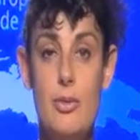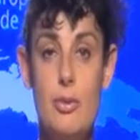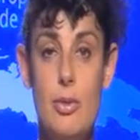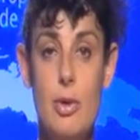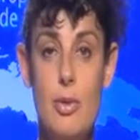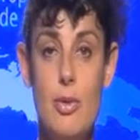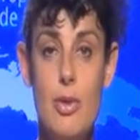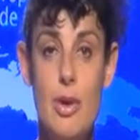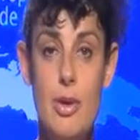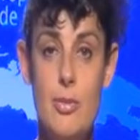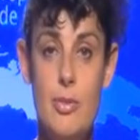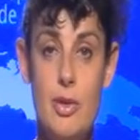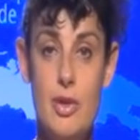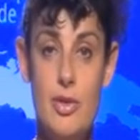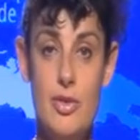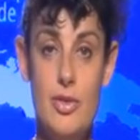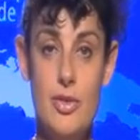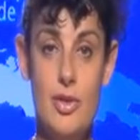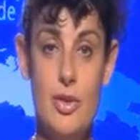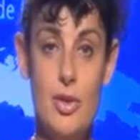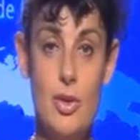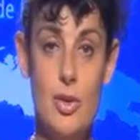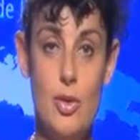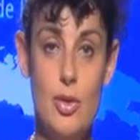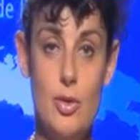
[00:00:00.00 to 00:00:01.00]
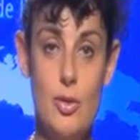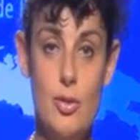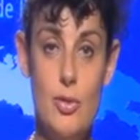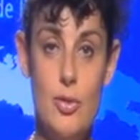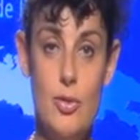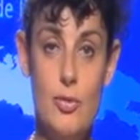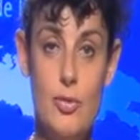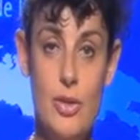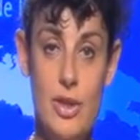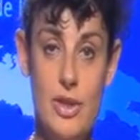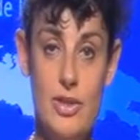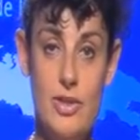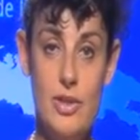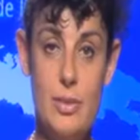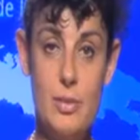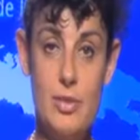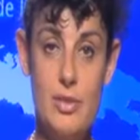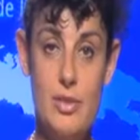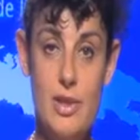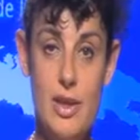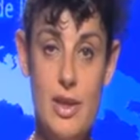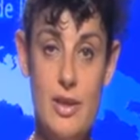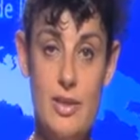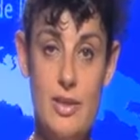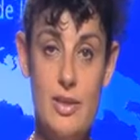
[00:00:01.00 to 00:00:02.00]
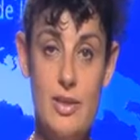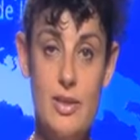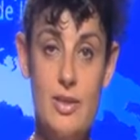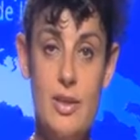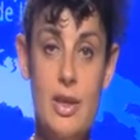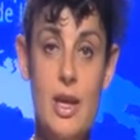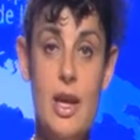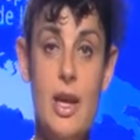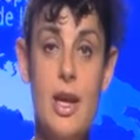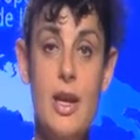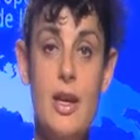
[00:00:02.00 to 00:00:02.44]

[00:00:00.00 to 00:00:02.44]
requirement of victim status